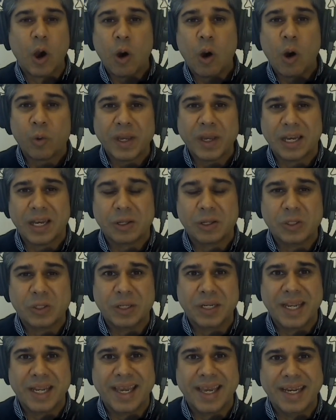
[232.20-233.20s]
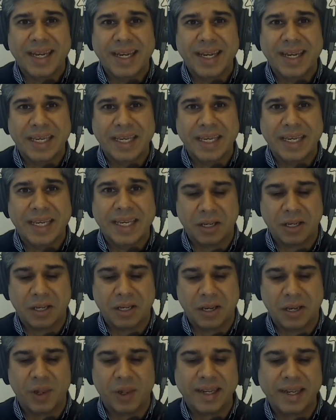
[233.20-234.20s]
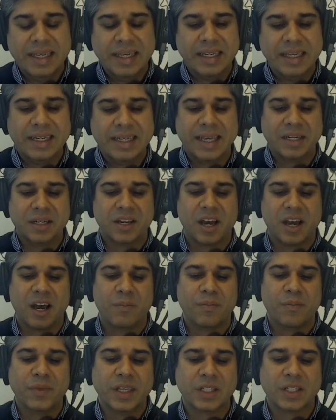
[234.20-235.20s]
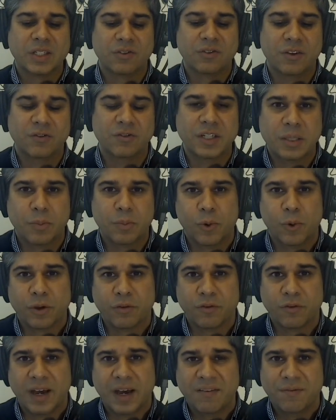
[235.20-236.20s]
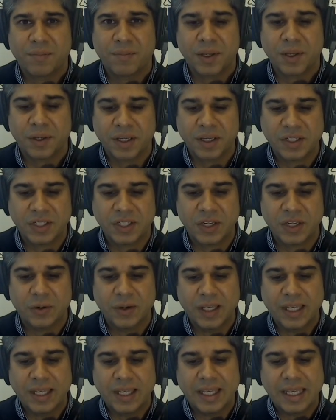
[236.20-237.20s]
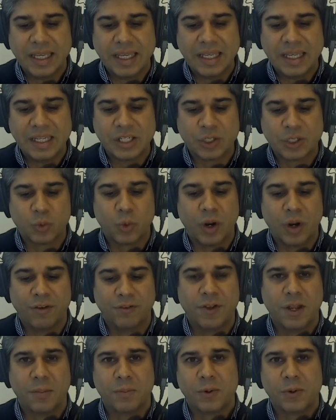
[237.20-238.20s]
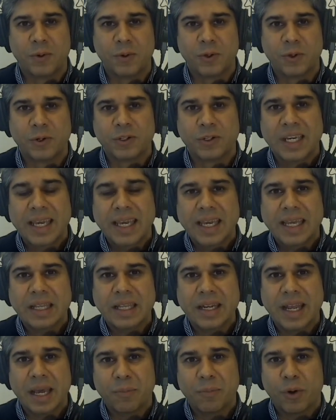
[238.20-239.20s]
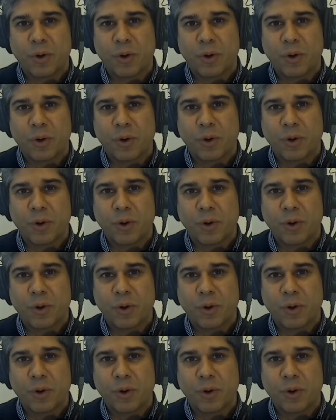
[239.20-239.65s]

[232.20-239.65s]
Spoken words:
All the way down to the net income line. Net income is $15.5 million. So just rough numbers, net